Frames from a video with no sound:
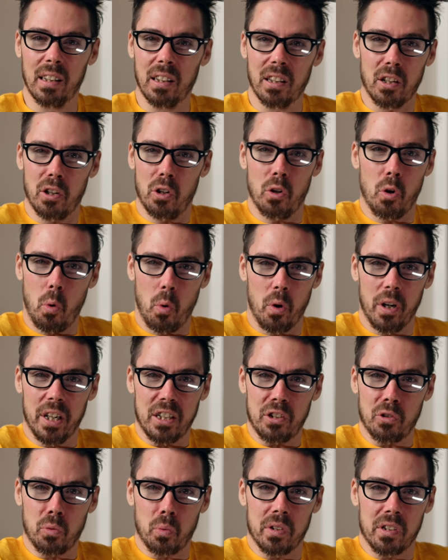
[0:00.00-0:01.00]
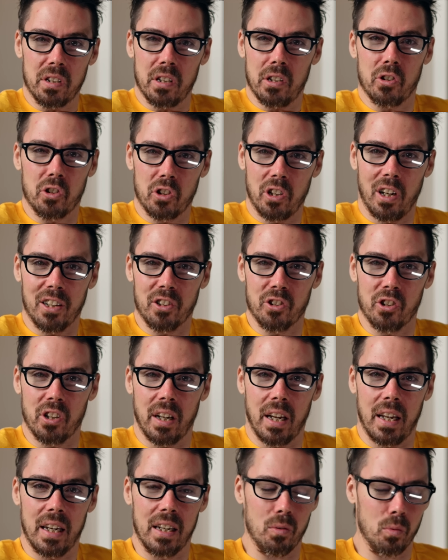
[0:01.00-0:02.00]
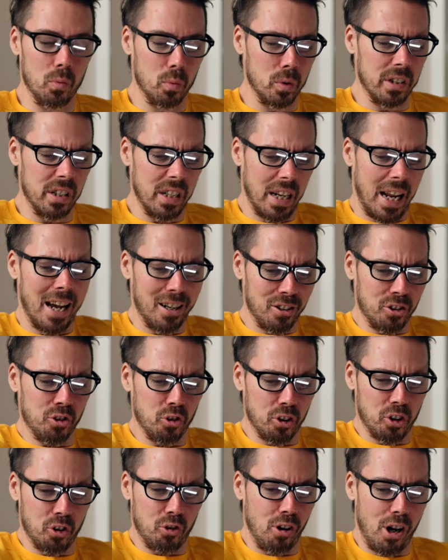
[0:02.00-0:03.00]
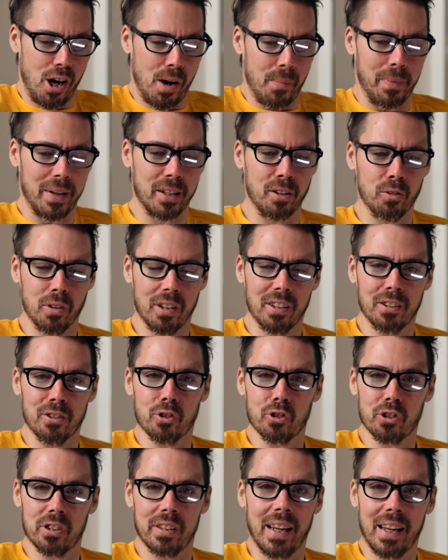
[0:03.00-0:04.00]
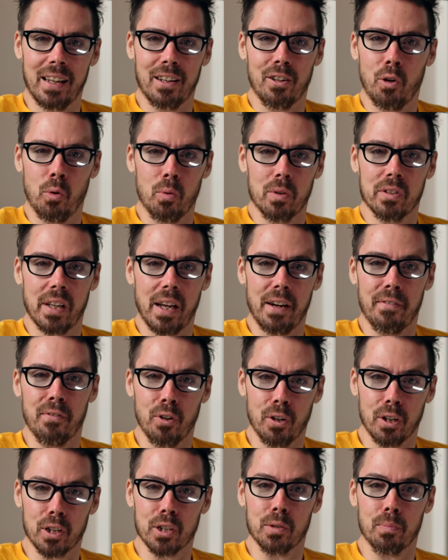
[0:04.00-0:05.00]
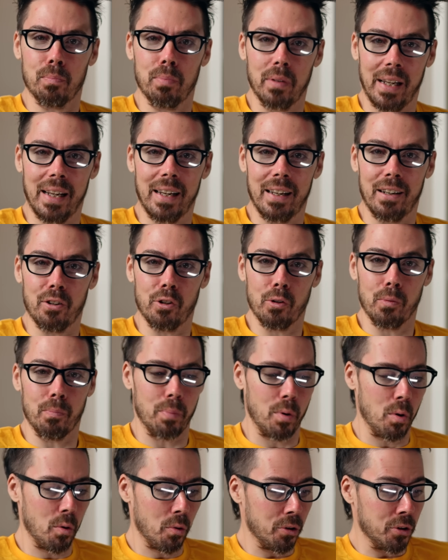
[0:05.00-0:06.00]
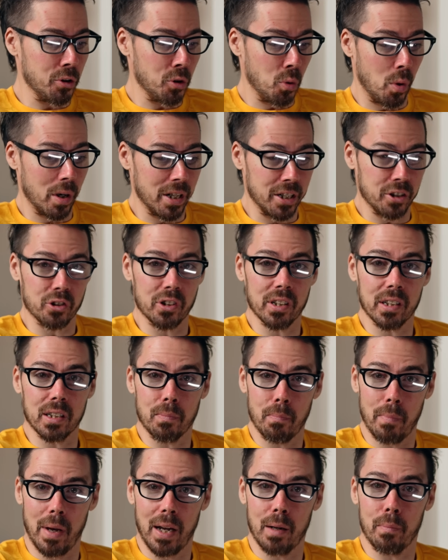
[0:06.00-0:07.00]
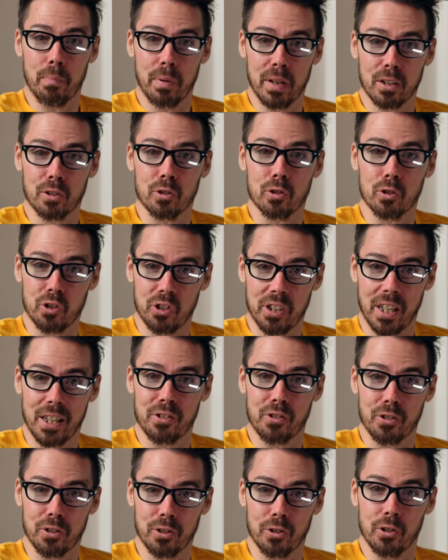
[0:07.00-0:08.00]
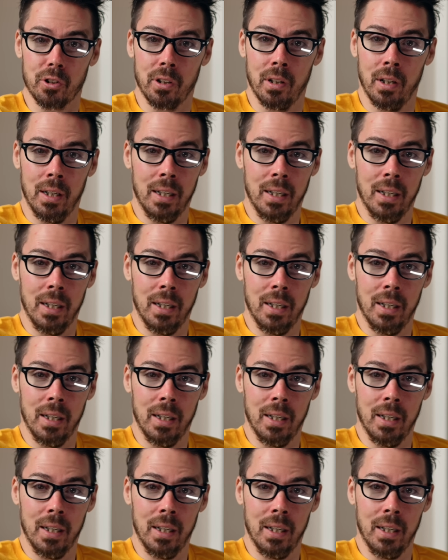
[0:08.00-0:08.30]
The noise was disgusting, and it was an extra crop. I don't understand. No one's ever explained. They're both 26 megapixel sensors.